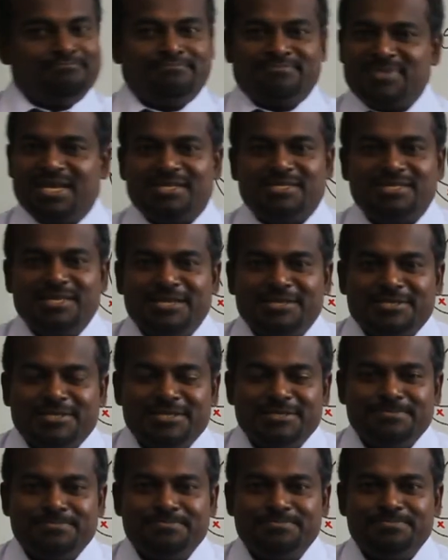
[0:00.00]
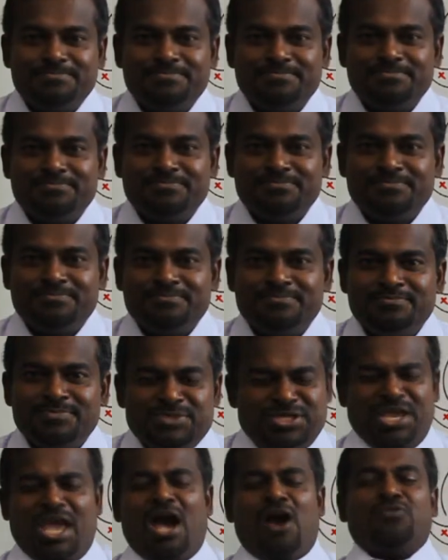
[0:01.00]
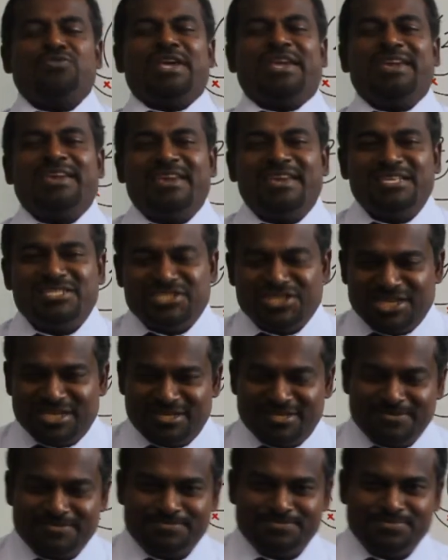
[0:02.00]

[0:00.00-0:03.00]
That's it. See how they're easier.